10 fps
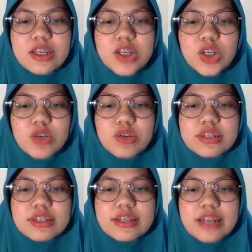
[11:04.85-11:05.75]
used
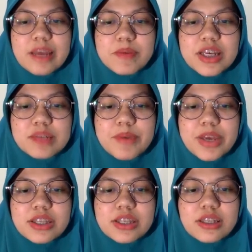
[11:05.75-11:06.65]
the name
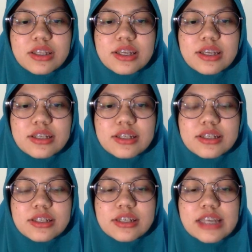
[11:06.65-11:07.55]
expected in
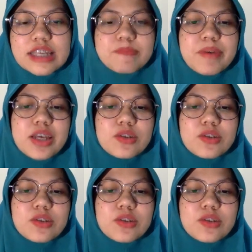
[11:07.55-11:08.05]
the expect.